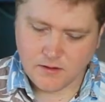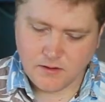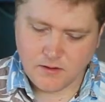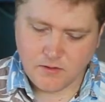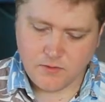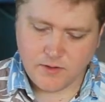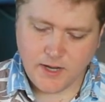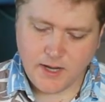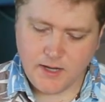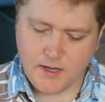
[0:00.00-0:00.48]

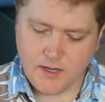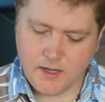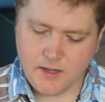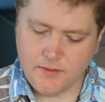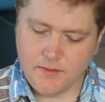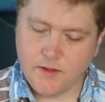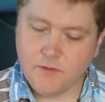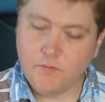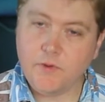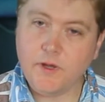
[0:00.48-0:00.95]
Okay,
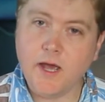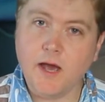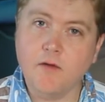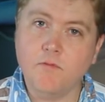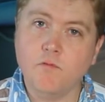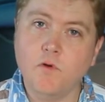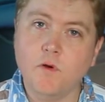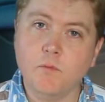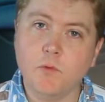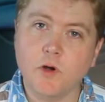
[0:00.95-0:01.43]
and then we
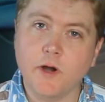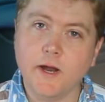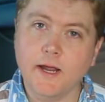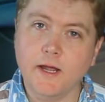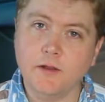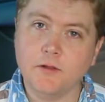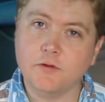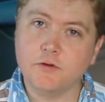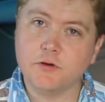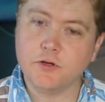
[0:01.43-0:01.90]
have one more
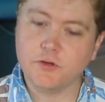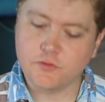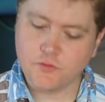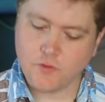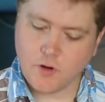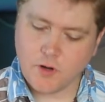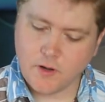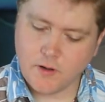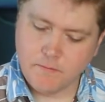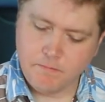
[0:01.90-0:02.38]
antler to
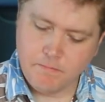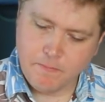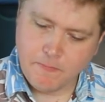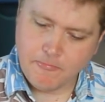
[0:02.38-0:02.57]
draw.